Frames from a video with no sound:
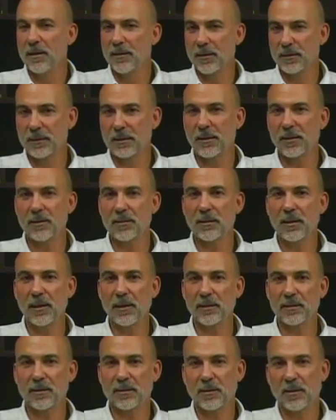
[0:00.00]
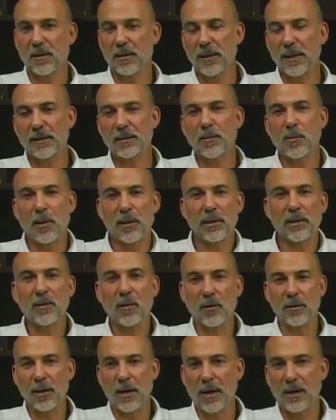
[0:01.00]
The skin tests an antibody
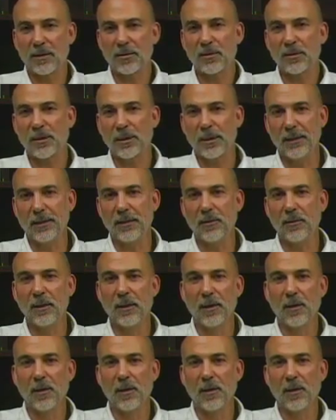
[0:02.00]
called IgE.